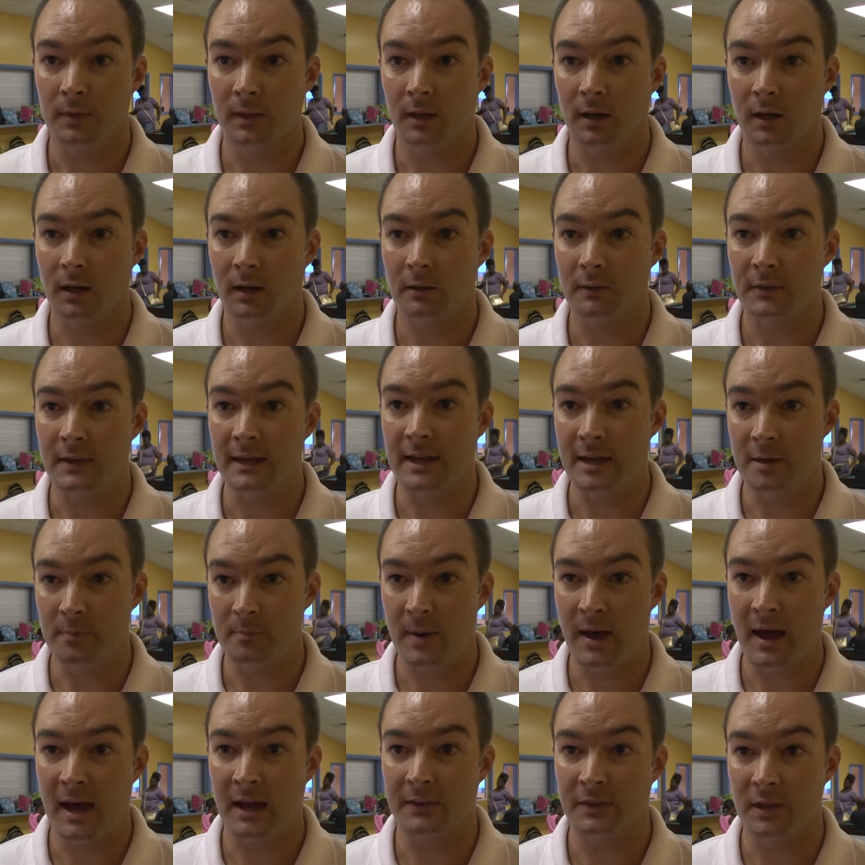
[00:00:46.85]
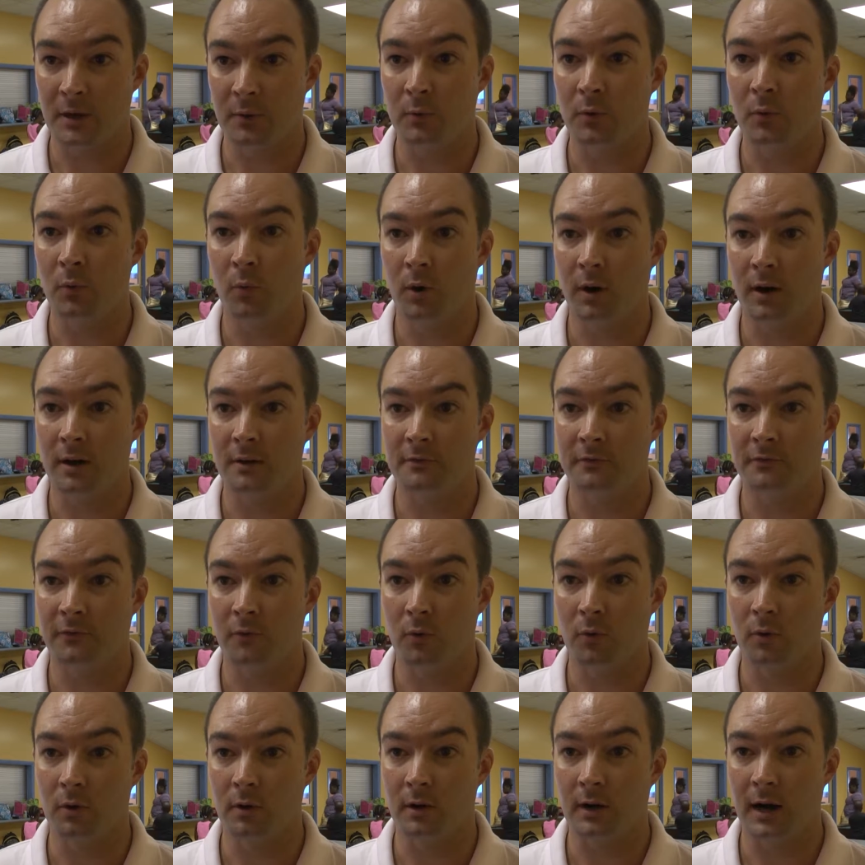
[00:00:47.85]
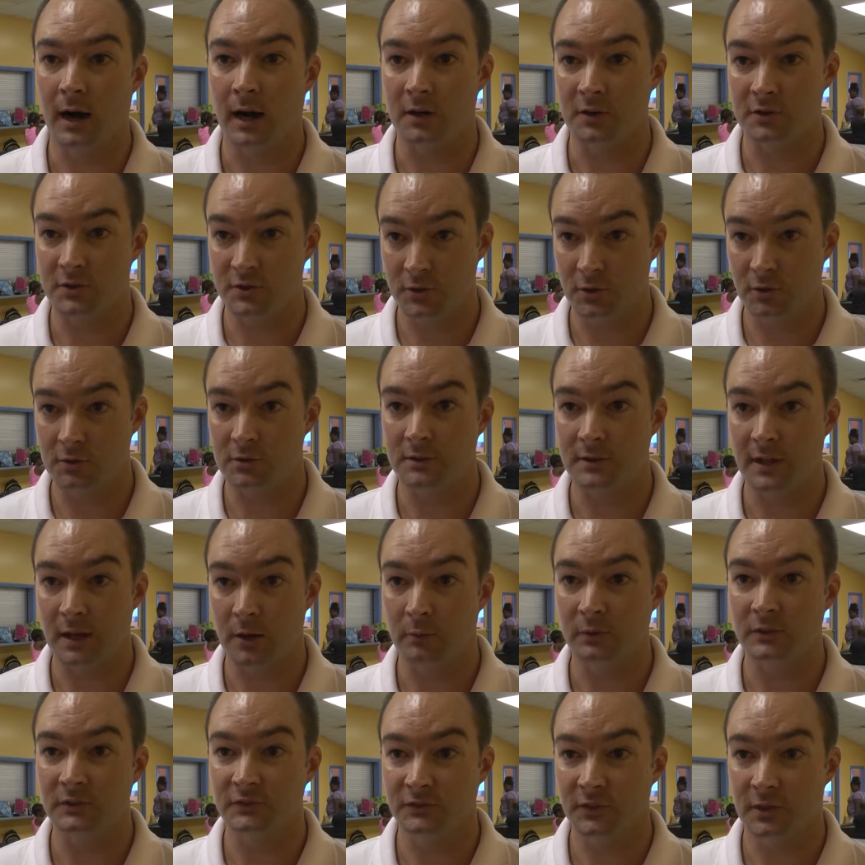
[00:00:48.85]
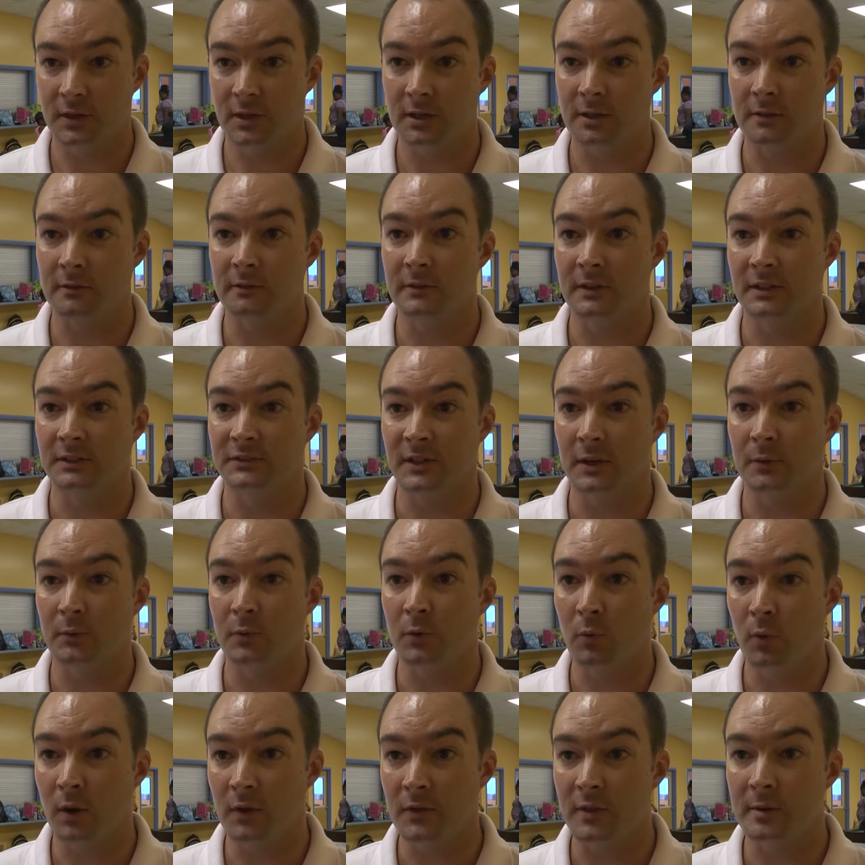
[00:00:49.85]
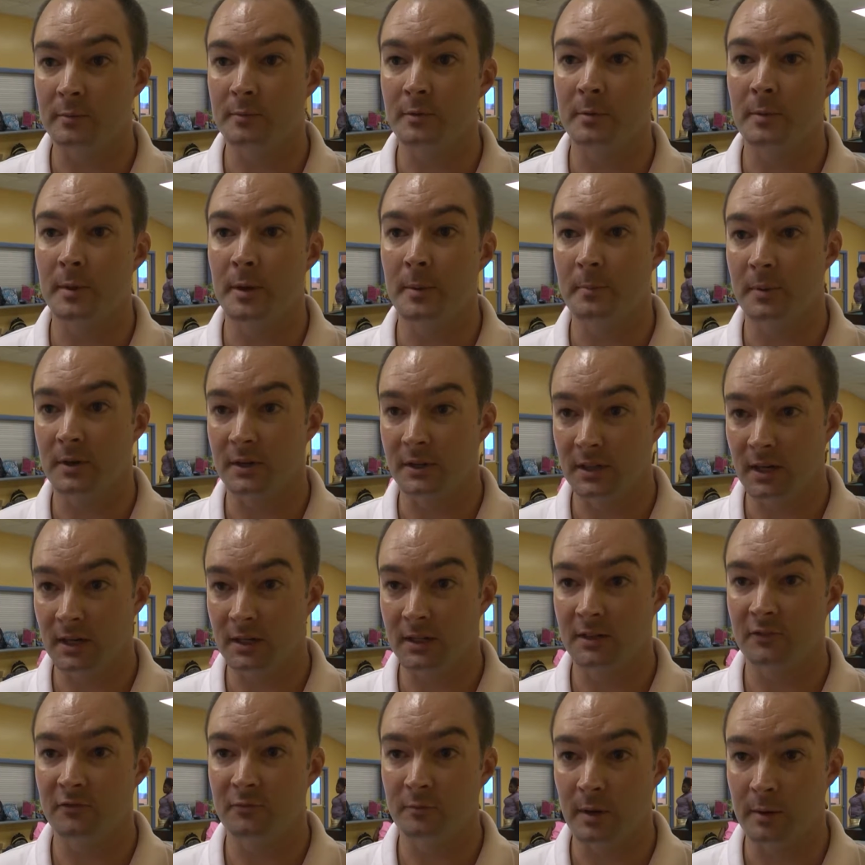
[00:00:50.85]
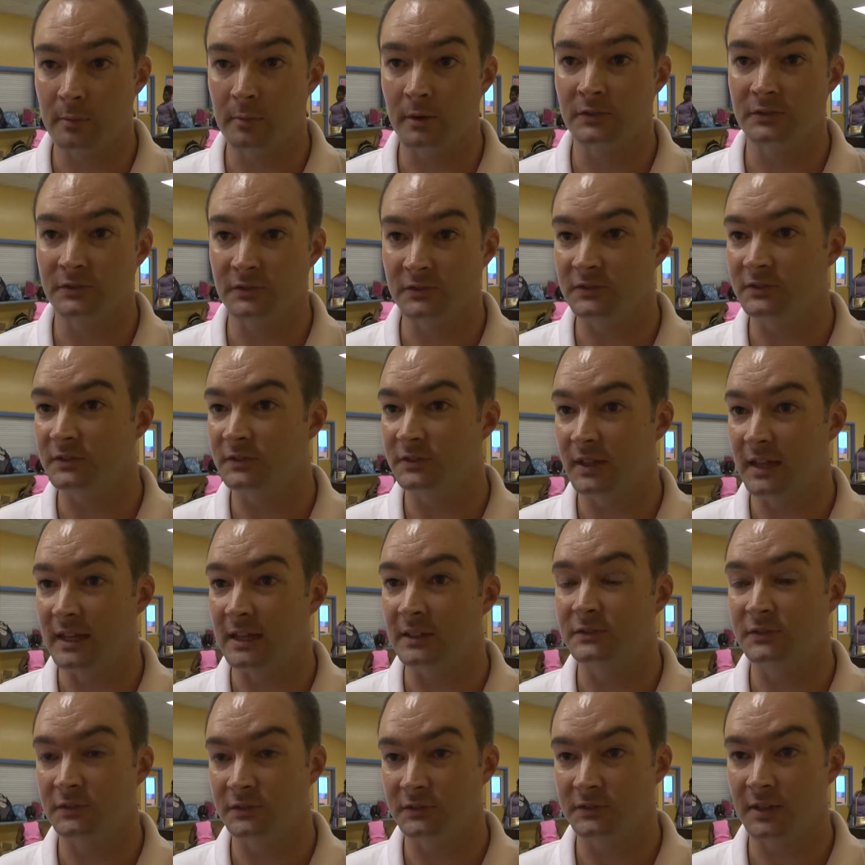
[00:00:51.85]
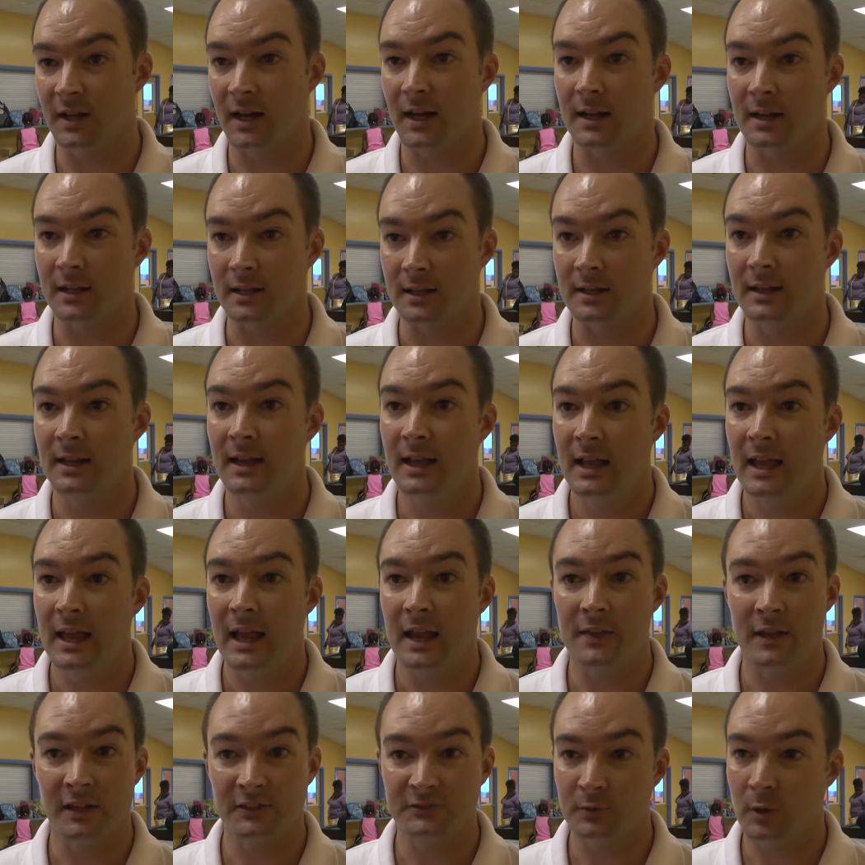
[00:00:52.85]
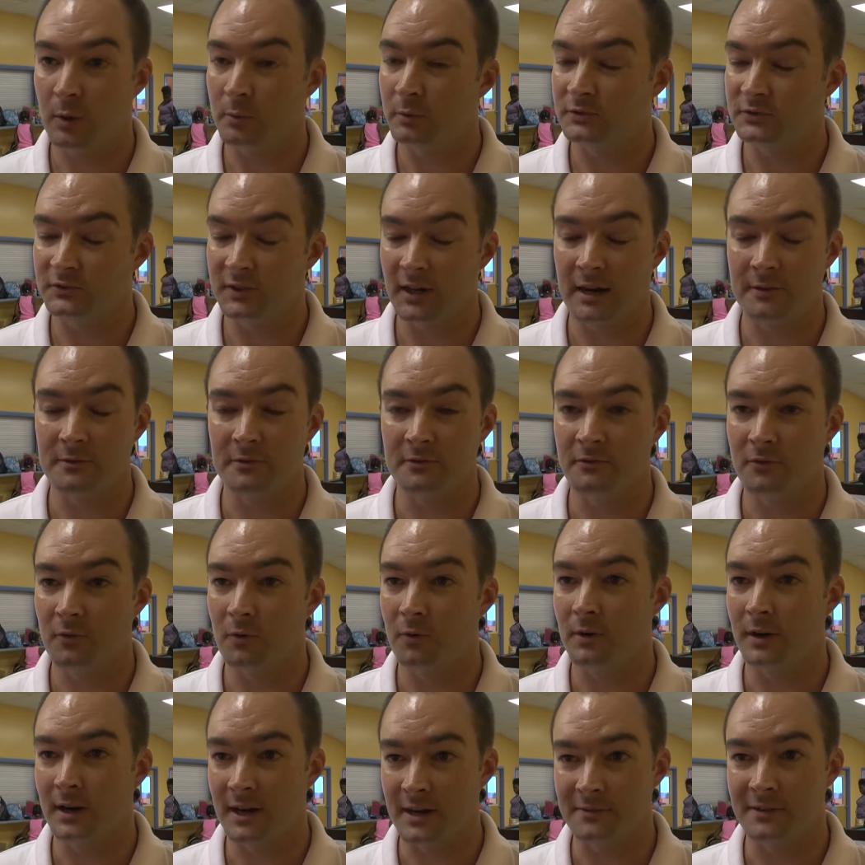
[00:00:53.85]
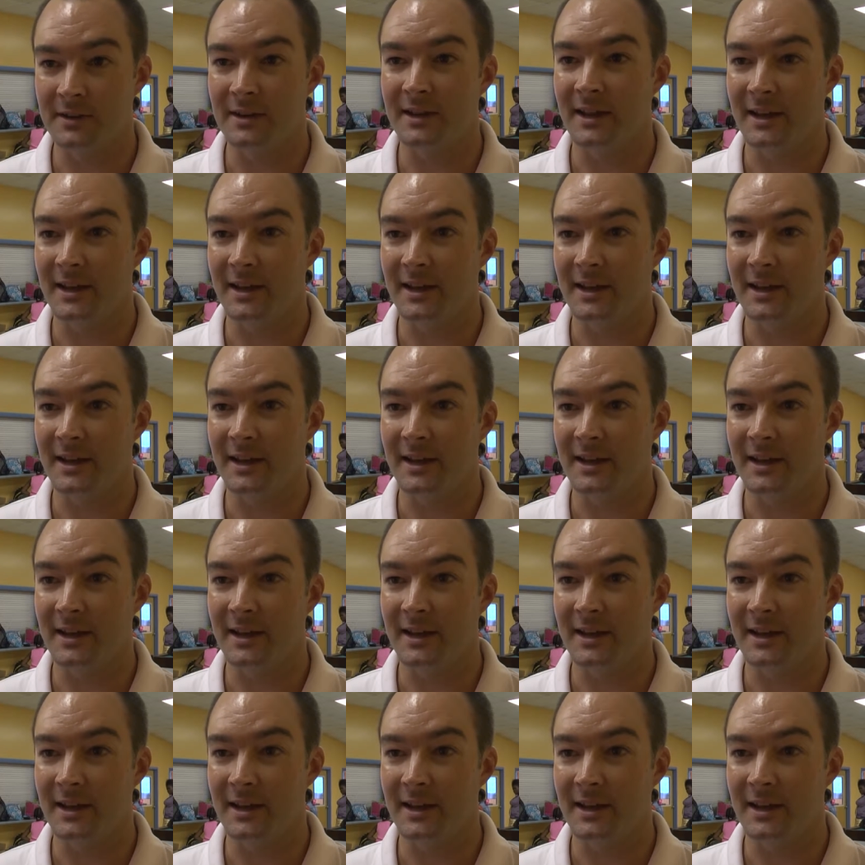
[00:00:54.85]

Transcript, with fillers: uh, the impact that we want for our children that we serve is that we want them to be productive members in, so in society. And that's what we're striving for every